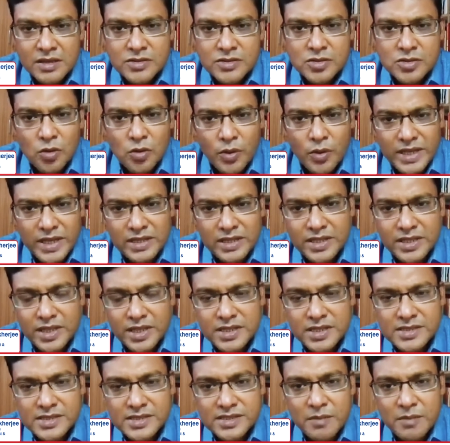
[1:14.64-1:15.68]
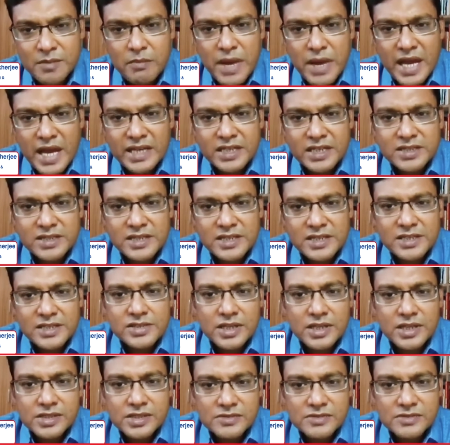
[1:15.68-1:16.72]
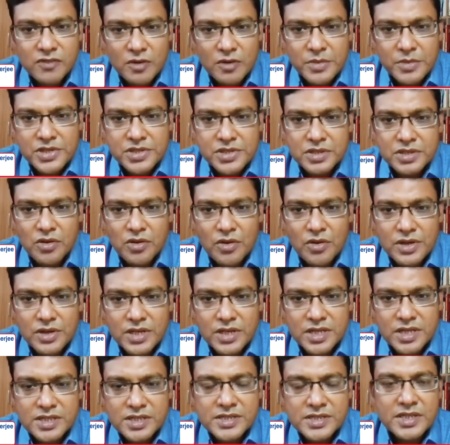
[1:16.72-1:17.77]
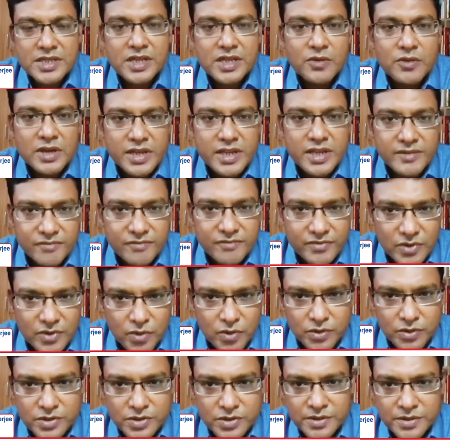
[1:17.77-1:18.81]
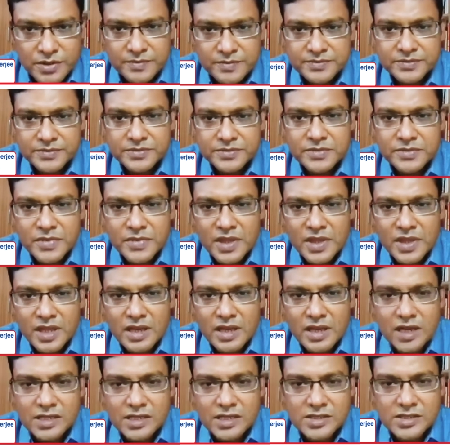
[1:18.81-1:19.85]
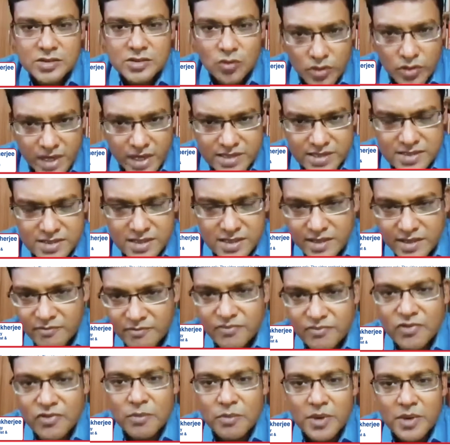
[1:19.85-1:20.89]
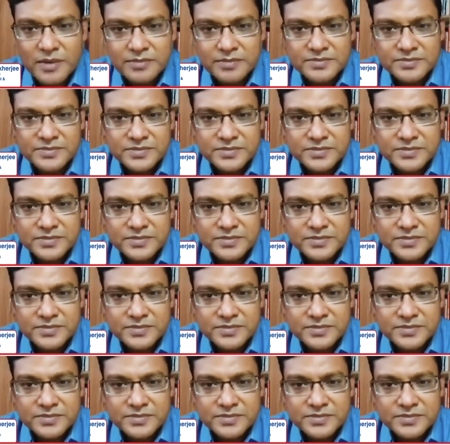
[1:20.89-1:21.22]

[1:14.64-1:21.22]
So when there is some malignant transformation occurs in our lymph node, it's known as lymphoma.